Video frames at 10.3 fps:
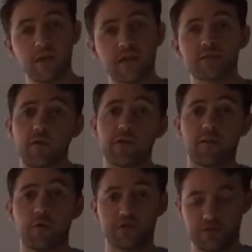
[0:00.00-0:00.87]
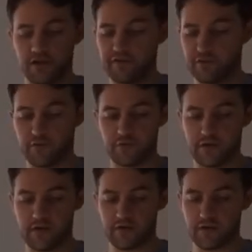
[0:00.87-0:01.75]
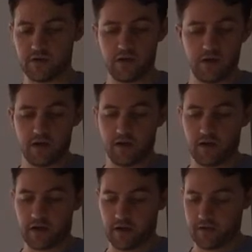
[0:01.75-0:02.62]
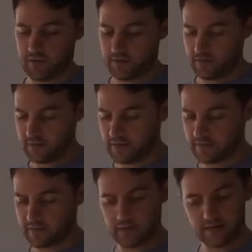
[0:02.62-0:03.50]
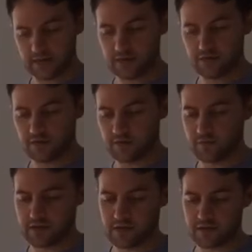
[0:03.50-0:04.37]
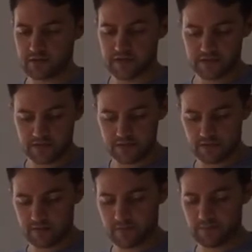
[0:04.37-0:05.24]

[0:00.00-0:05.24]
That's probably the most straightforward way to do it. Okay, let's continue on with these questions.